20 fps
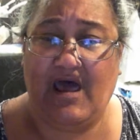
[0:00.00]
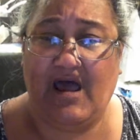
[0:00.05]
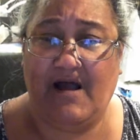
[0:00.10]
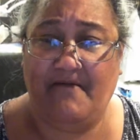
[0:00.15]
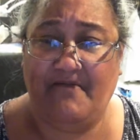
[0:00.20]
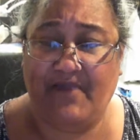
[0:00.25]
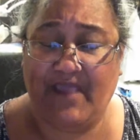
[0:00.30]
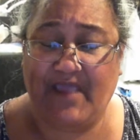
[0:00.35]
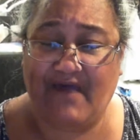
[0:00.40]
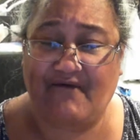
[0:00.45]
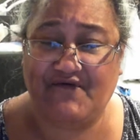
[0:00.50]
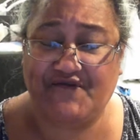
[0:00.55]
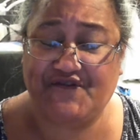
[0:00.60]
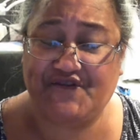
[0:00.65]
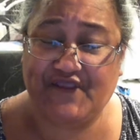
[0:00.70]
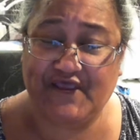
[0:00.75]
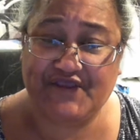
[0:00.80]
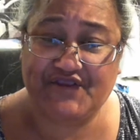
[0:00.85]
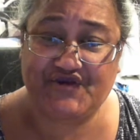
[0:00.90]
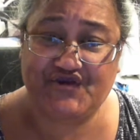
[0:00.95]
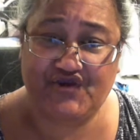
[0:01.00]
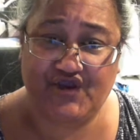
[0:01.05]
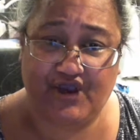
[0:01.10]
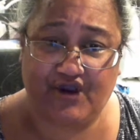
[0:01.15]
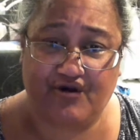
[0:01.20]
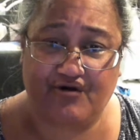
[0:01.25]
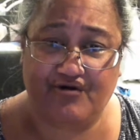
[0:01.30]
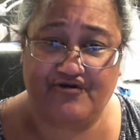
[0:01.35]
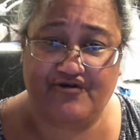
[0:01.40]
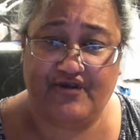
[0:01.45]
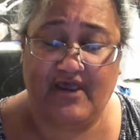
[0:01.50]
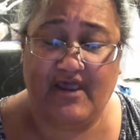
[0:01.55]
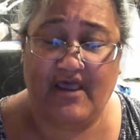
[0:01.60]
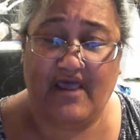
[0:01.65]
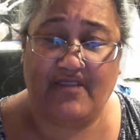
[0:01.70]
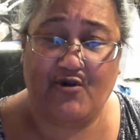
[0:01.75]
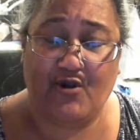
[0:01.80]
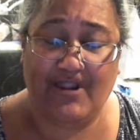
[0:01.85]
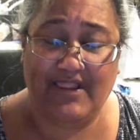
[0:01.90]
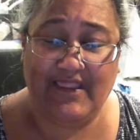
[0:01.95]
They have 6 years.
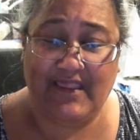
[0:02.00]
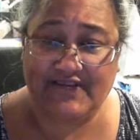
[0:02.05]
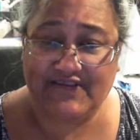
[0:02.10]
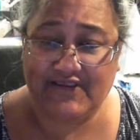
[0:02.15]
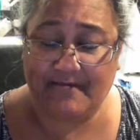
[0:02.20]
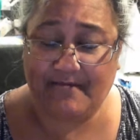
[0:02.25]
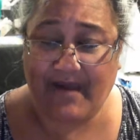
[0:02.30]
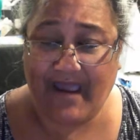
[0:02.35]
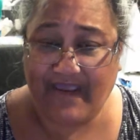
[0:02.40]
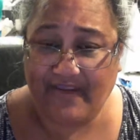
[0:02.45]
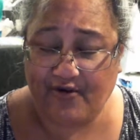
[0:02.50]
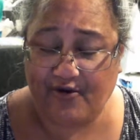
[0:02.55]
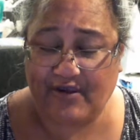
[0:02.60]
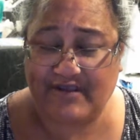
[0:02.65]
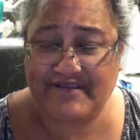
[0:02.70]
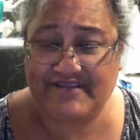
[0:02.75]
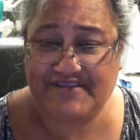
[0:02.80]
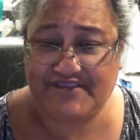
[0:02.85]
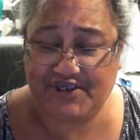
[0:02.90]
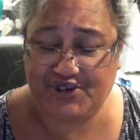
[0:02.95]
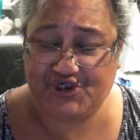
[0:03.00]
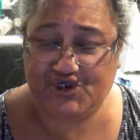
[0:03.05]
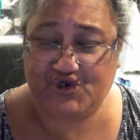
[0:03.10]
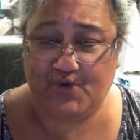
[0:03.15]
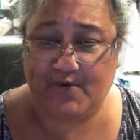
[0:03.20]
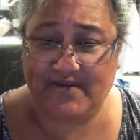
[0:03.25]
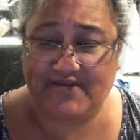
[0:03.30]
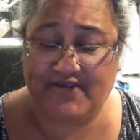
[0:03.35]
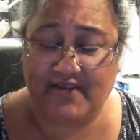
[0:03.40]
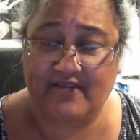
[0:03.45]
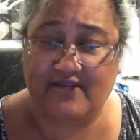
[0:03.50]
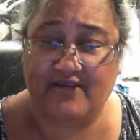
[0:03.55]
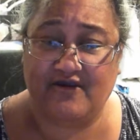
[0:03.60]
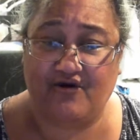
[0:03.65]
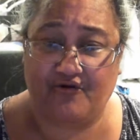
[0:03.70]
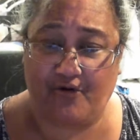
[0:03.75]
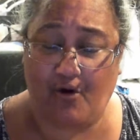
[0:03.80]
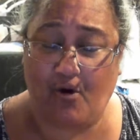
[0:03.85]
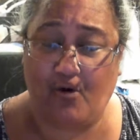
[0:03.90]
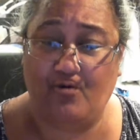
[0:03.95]
They're elected by their constituents in
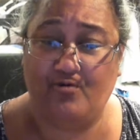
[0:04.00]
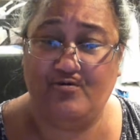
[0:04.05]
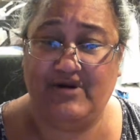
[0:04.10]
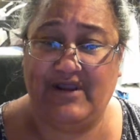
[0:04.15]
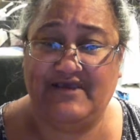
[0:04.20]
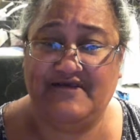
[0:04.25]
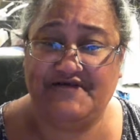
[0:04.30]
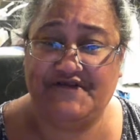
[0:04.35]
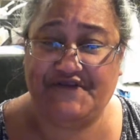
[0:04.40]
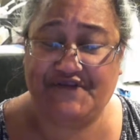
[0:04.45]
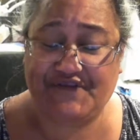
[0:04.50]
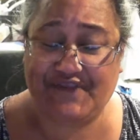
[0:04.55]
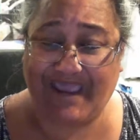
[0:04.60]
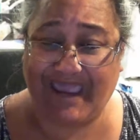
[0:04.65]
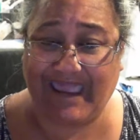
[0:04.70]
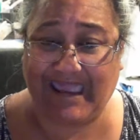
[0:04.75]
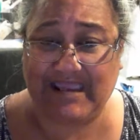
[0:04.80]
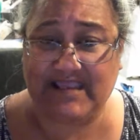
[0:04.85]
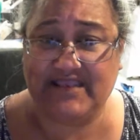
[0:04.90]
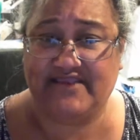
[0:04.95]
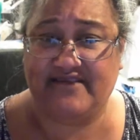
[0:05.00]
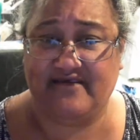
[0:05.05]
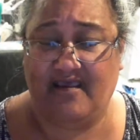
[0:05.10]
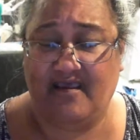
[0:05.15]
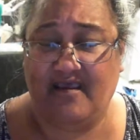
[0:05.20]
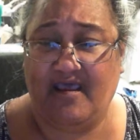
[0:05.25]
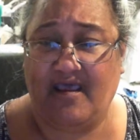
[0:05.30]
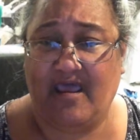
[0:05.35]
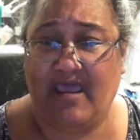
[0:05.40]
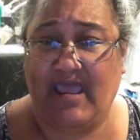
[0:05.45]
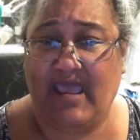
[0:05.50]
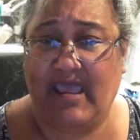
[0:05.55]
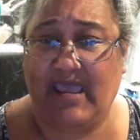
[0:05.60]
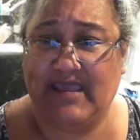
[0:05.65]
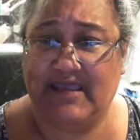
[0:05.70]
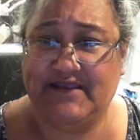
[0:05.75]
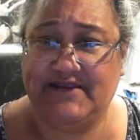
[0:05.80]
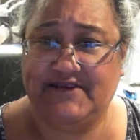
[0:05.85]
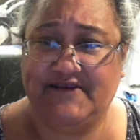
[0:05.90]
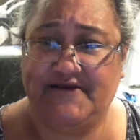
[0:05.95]
their own state,
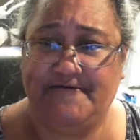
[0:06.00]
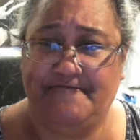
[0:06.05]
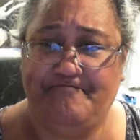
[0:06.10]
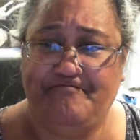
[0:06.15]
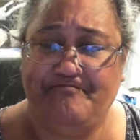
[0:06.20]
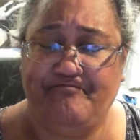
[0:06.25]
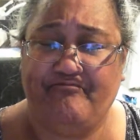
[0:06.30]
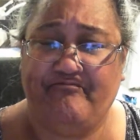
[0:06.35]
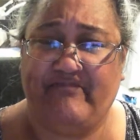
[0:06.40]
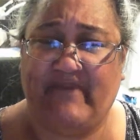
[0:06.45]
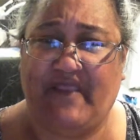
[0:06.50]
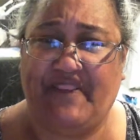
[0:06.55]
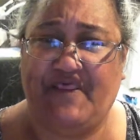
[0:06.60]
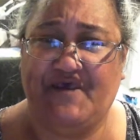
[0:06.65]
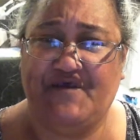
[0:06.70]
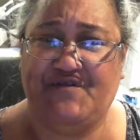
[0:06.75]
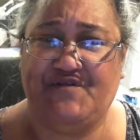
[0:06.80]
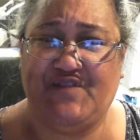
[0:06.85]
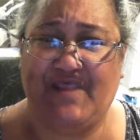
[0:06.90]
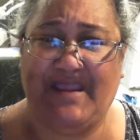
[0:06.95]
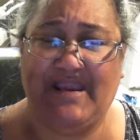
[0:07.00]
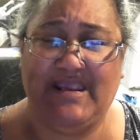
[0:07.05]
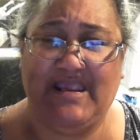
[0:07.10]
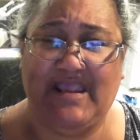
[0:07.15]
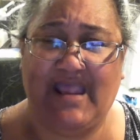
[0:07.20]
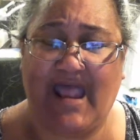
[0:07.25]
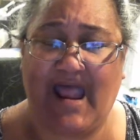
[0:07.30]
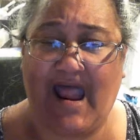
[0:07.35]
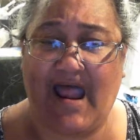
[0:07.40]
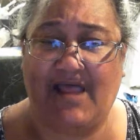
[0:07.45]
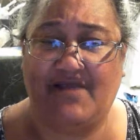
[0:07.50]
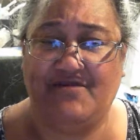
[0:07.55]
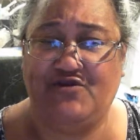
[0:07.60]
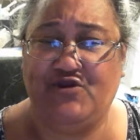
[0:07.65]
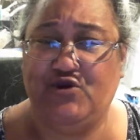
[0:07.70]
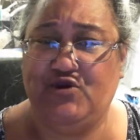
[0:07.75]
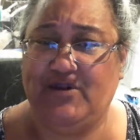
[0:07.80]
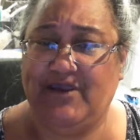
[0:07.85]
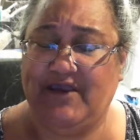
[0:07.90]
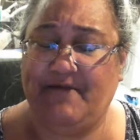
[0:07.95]
and the Senate has
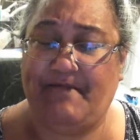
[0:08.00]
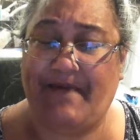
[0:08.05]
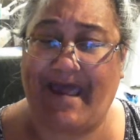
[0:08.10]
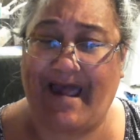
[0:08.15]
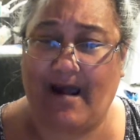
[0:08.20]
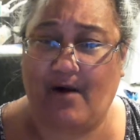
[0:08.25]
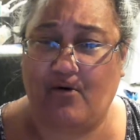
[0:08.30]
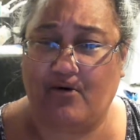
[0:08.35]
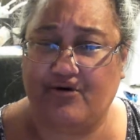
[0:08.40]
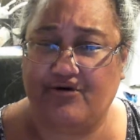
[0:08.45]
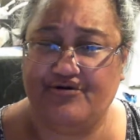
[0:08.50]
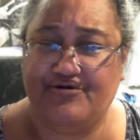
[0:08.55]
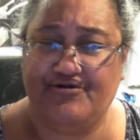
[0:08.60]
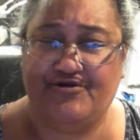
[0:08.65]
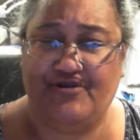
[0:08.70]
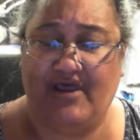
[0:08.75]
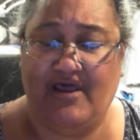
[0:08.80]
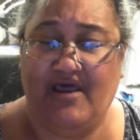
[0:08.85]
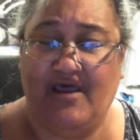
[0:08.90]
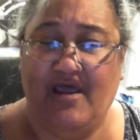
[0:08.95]
unique powers.